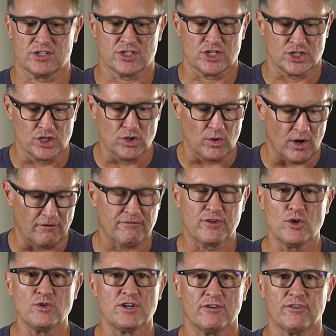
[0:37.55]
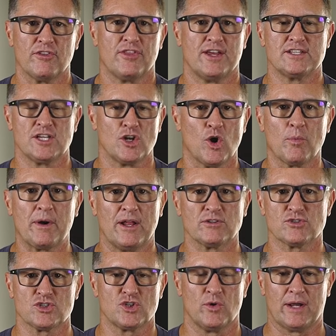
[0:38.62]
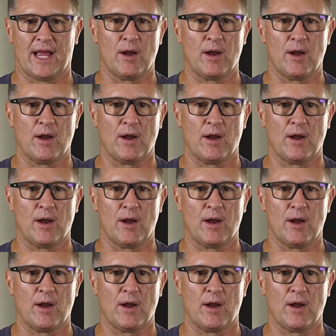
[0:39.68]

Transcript: do a few different things that nobody else was doing.